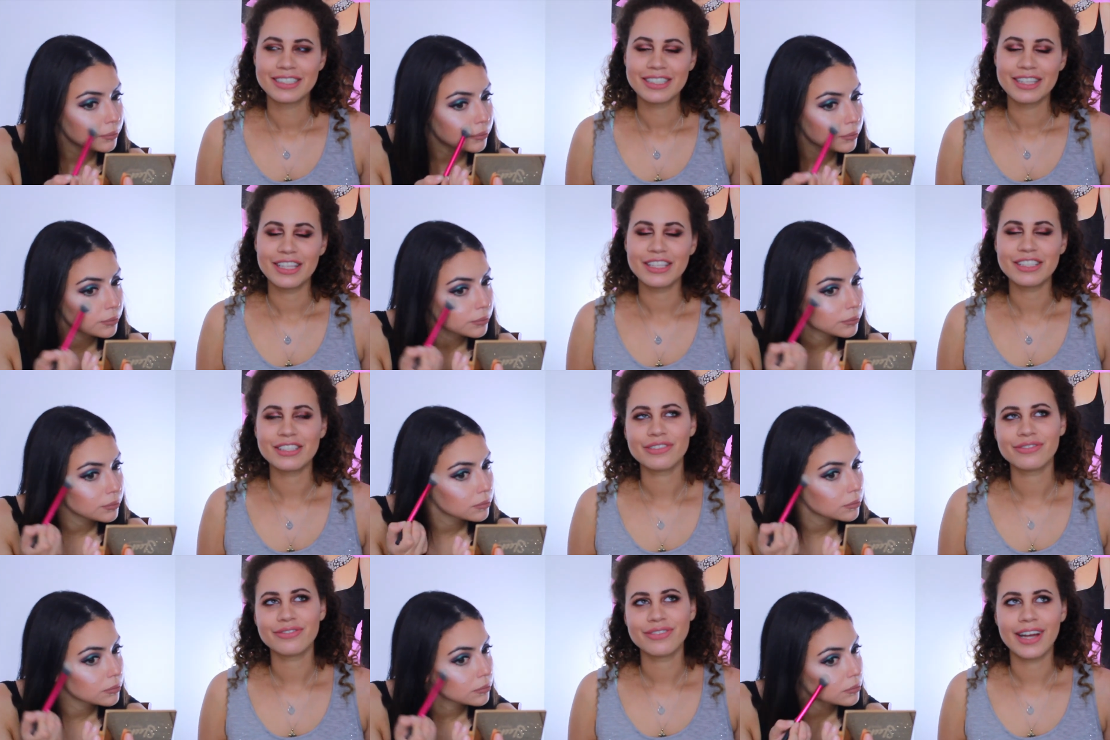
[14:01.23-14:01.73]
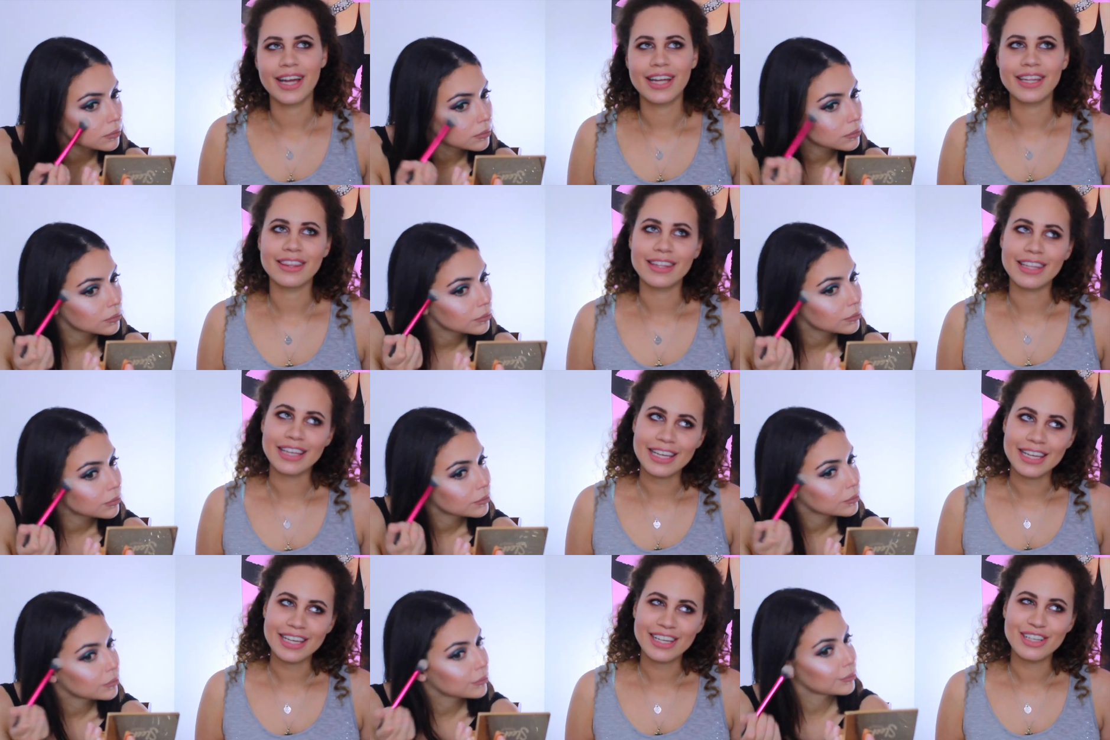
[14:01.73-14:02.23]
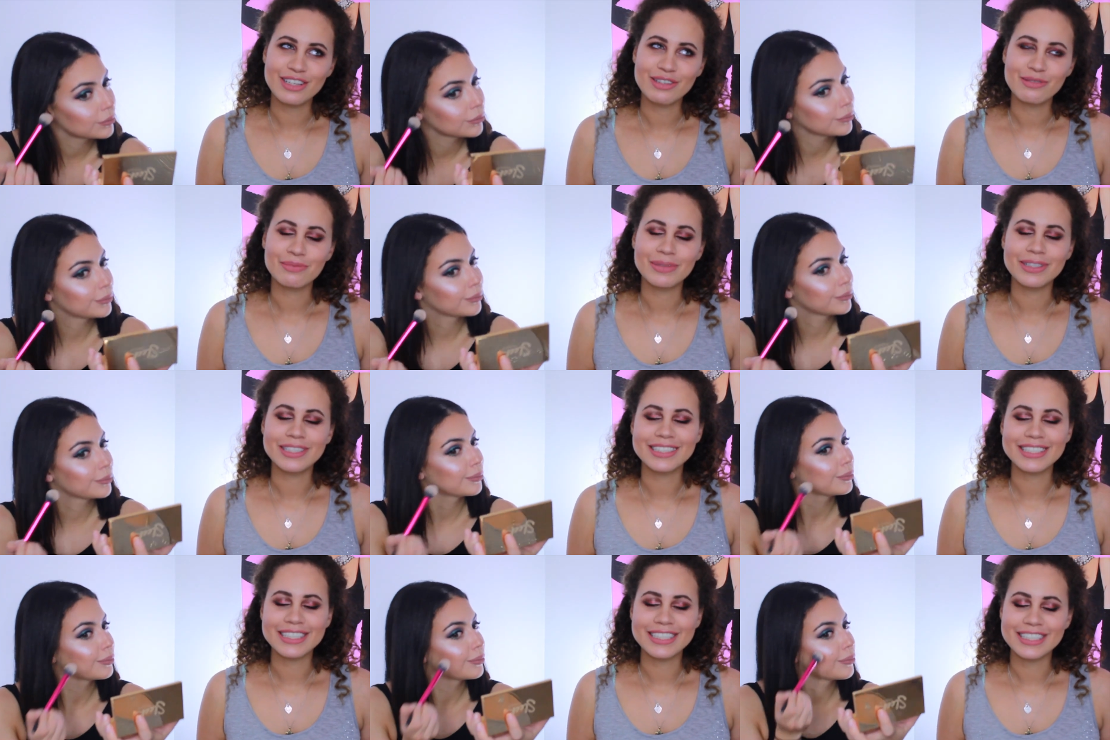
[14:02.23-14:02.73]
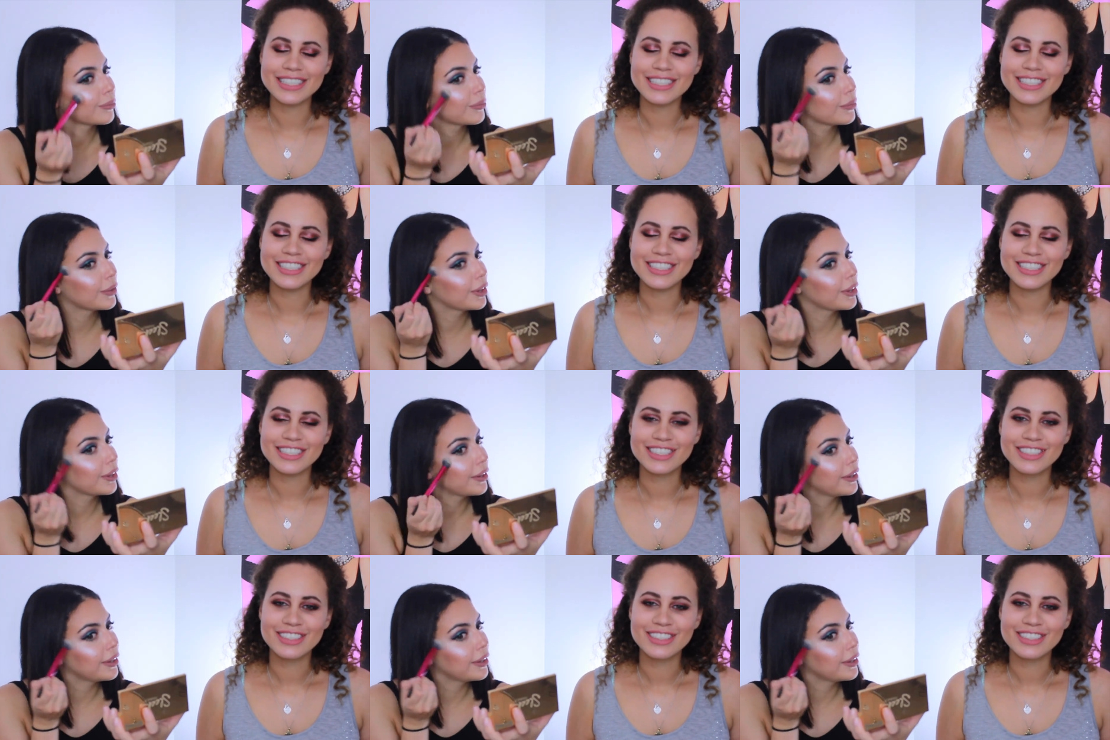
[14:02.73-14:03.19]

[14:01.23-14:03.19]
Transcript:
Speaker 1: There's a fine line, but like,